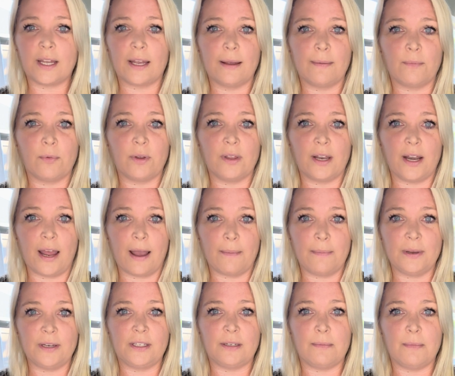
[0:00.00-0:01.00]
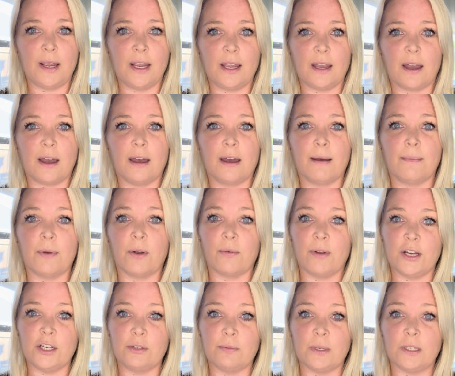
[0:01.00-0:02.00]
I am more than happy to make
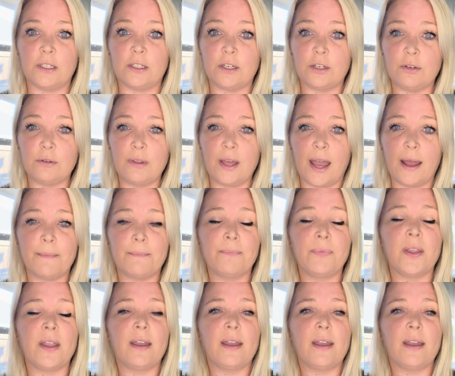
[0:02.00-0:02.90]
arrangements to do that.